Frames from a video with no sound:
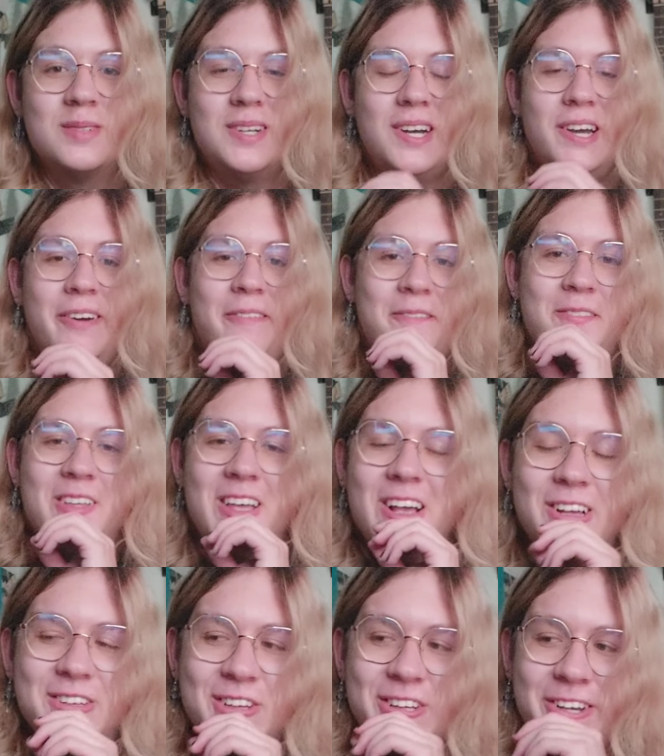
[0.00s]
Hi.
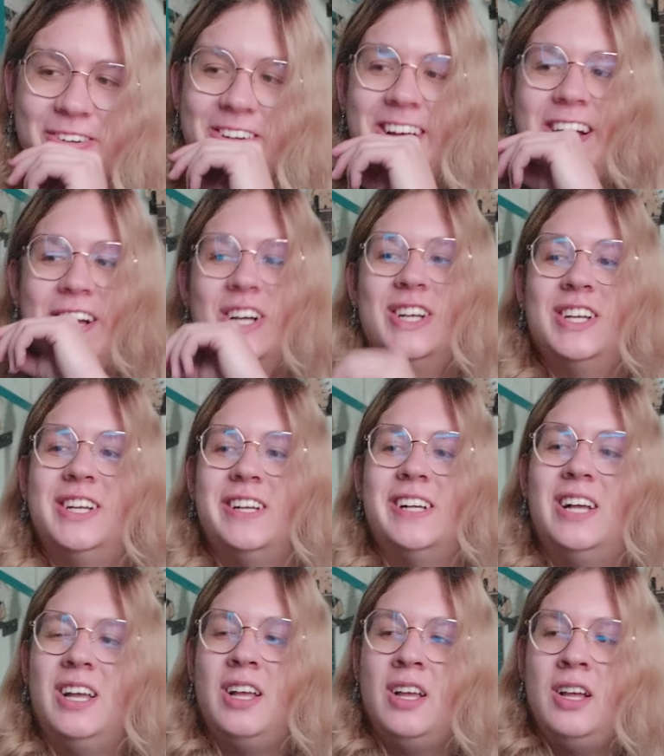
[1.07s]
So,
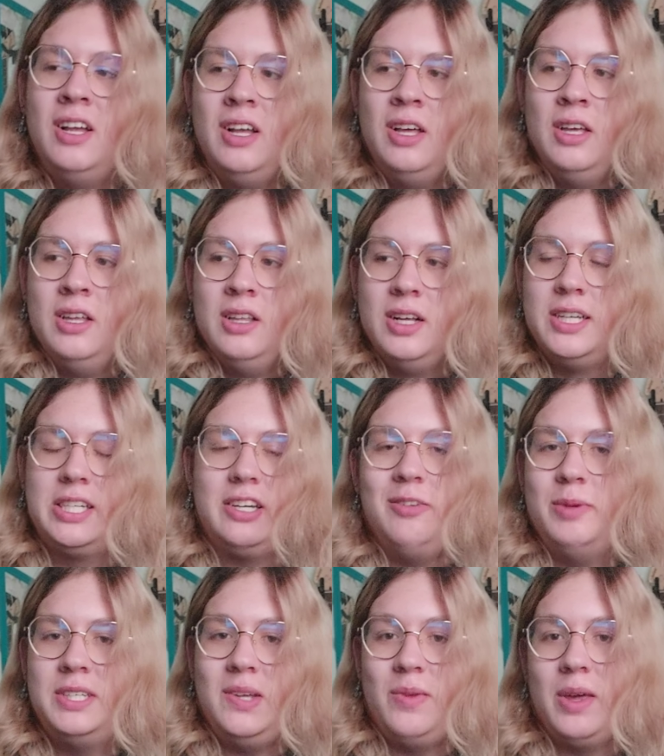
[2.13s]
this is gonna
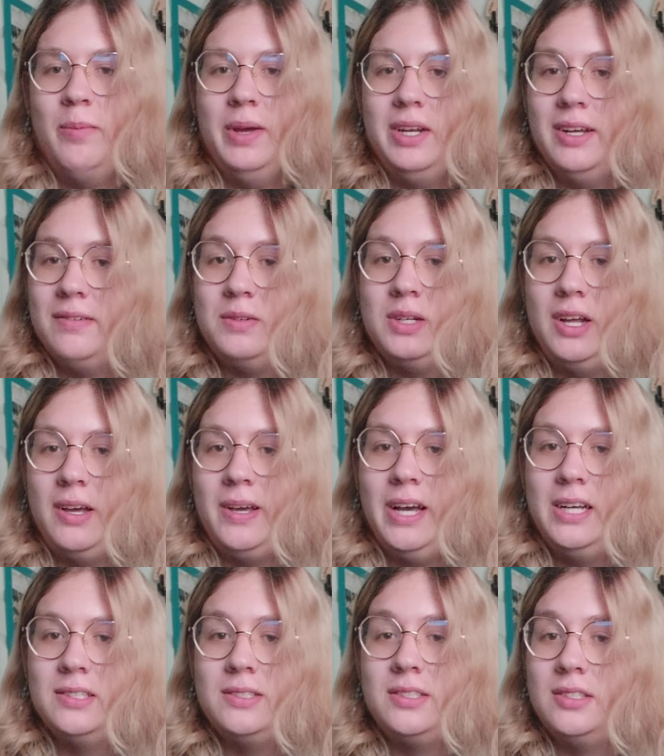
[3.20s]
be something a bit different, I
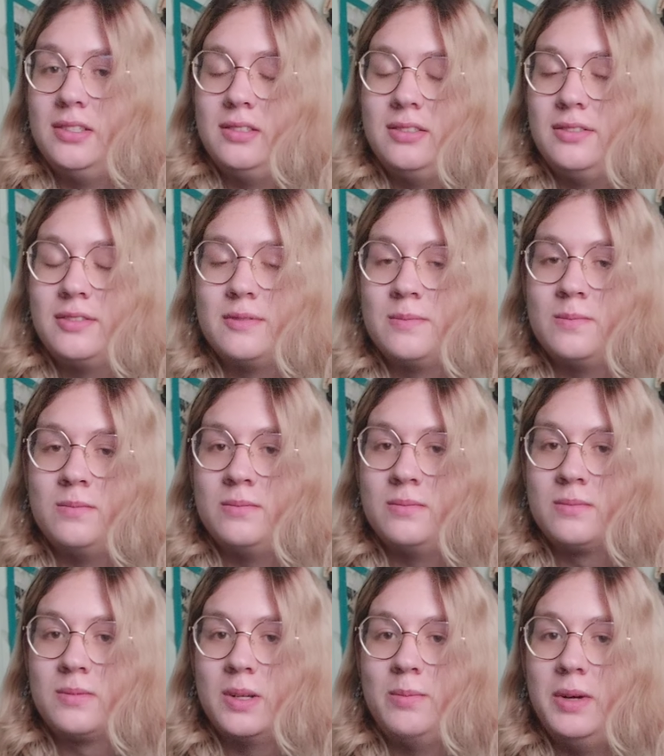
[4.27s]
guess.
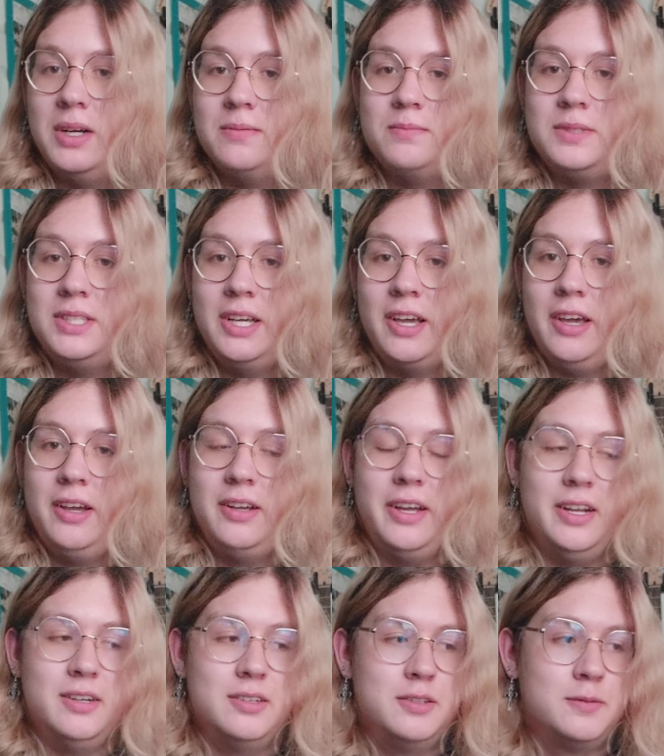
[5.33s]
I'm not singing,
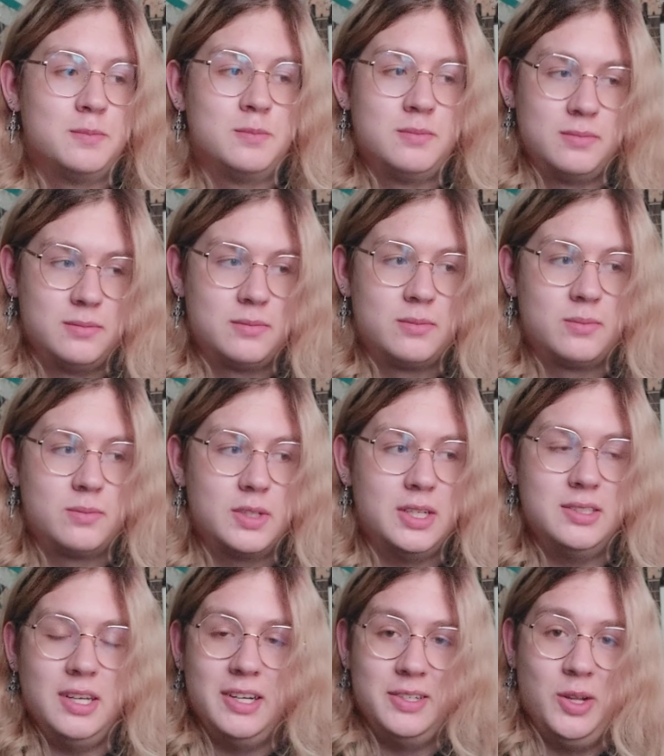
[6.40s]
and
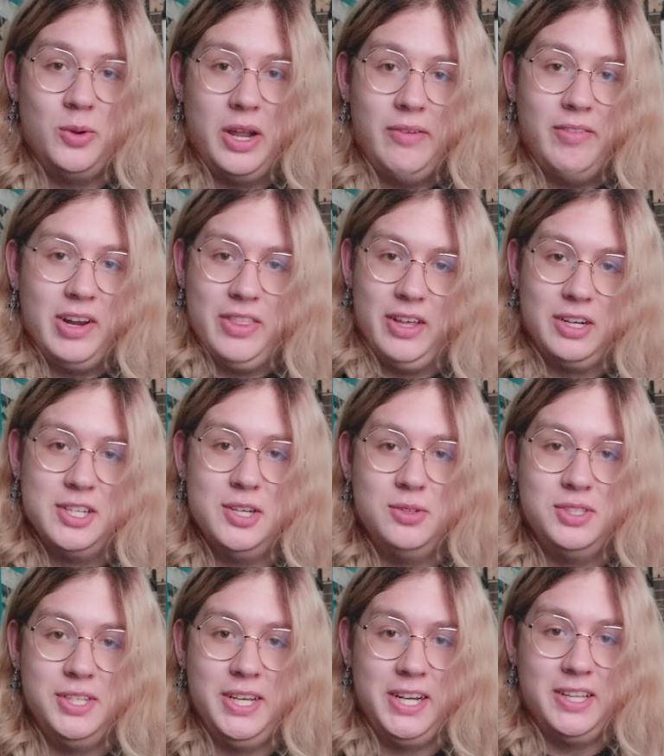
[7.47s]
because I don't have anything to
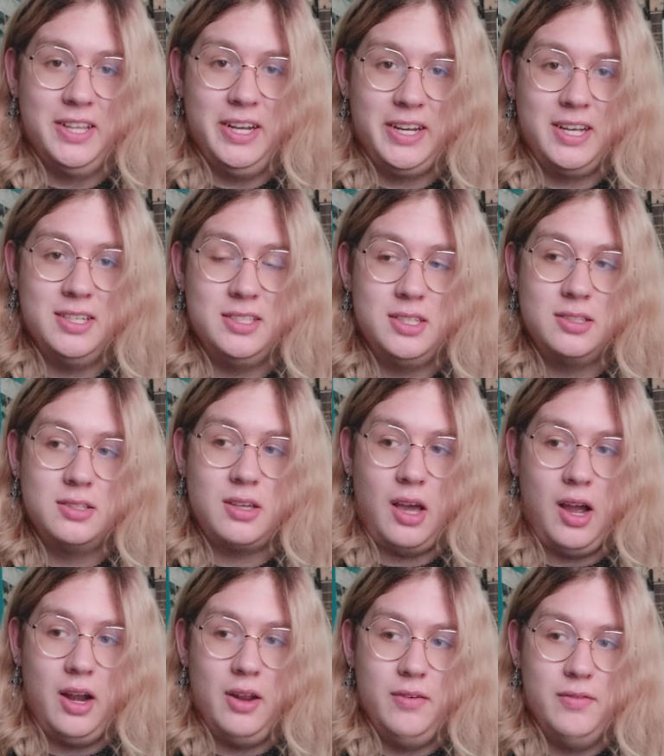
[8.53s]
sing, and I guess that's
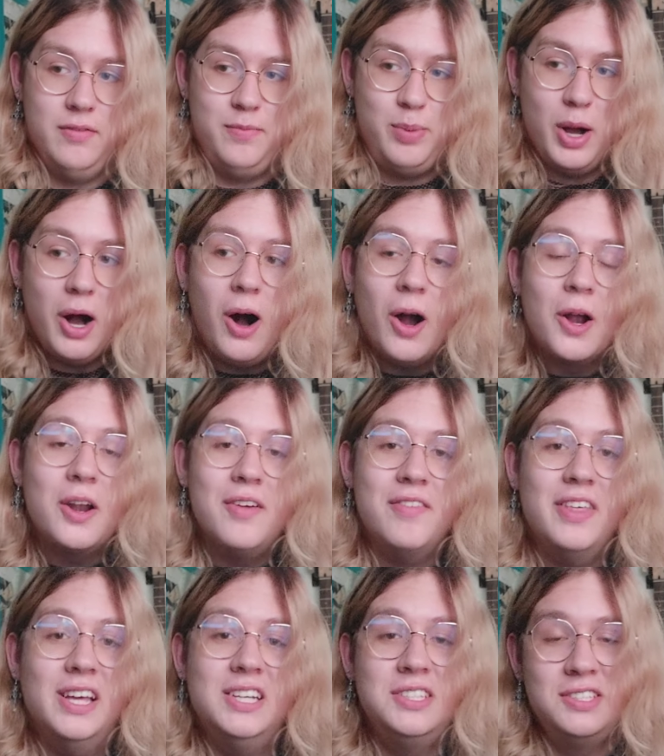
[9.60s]
kind of part of
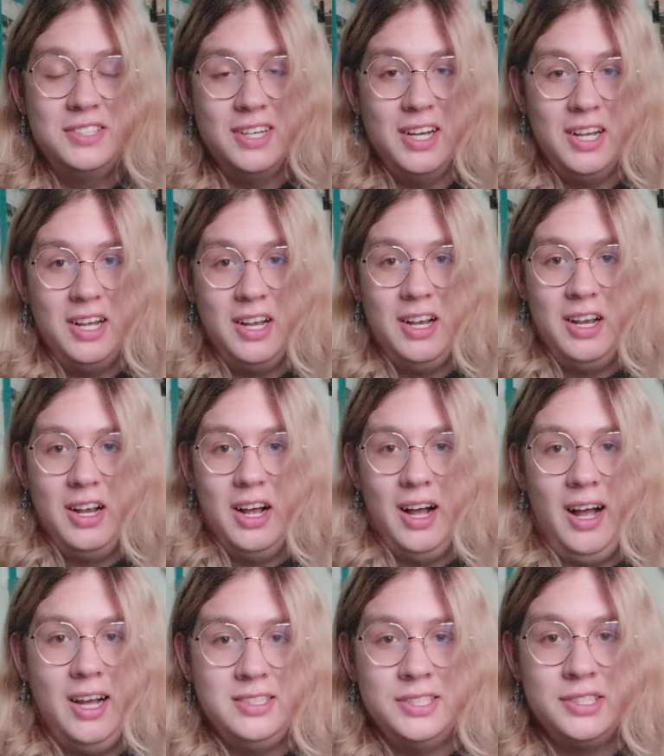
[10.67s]
this.
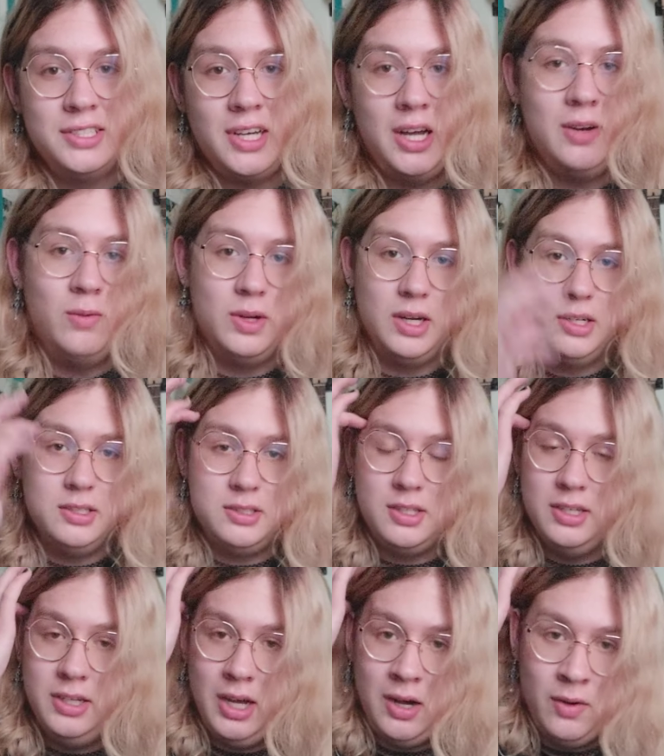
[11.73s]
I just kind of wanted to
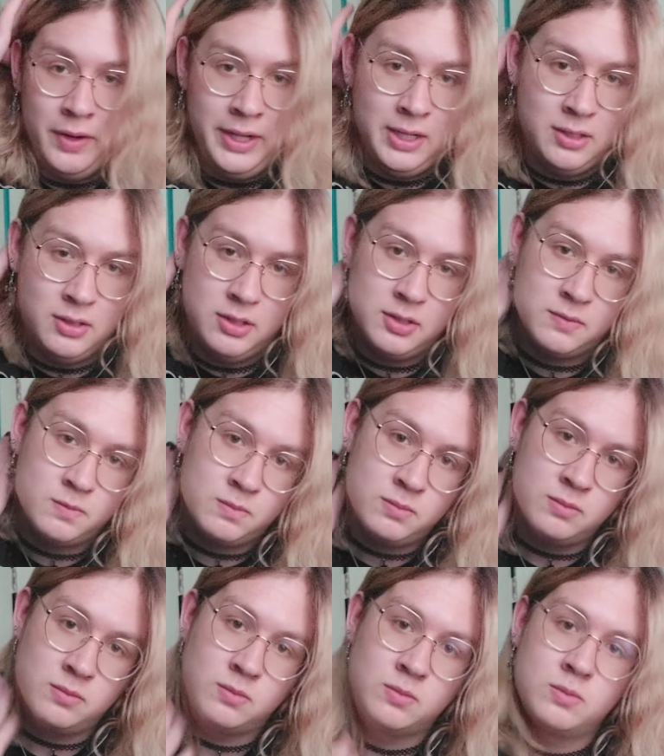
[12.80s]
sit down and
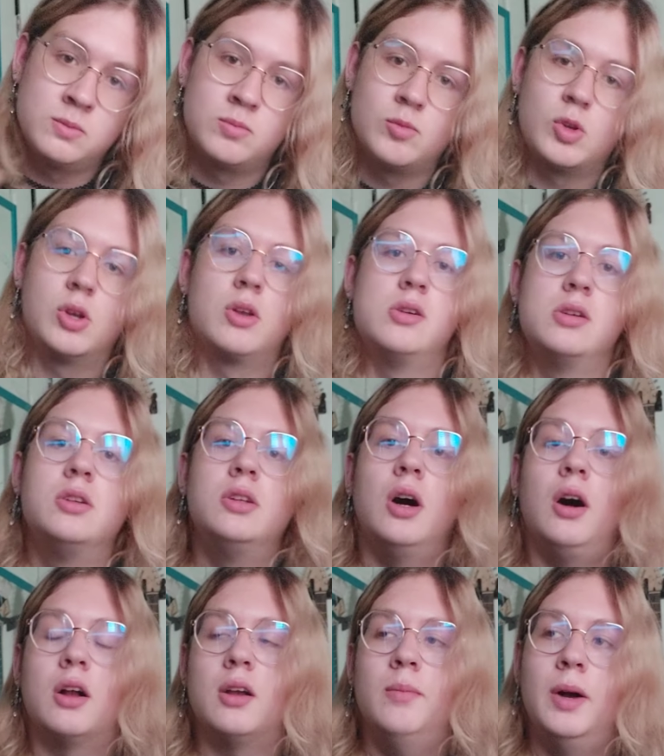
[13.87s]

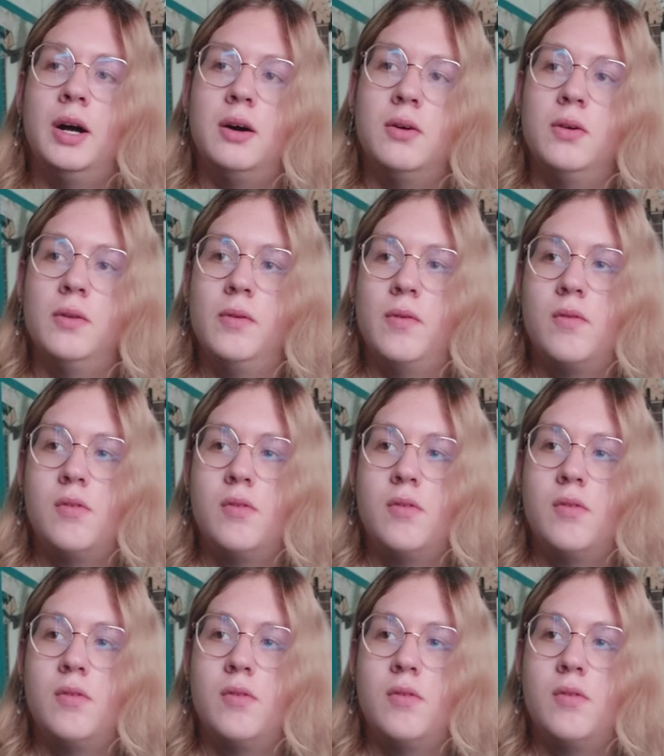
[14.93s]
talk about